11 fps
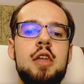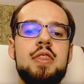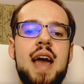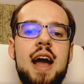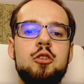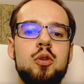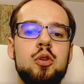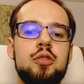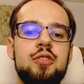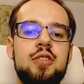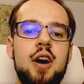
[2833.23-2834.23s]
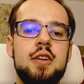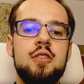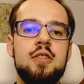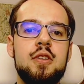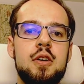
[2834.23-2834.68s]
theatrical
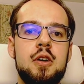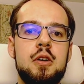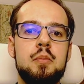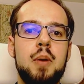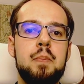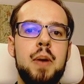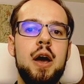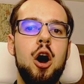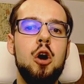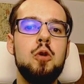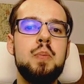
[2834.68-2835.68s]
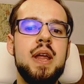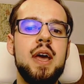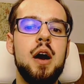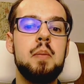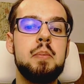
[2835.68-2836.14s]
stunt, but by
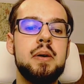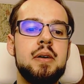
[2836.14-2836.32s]
opening up,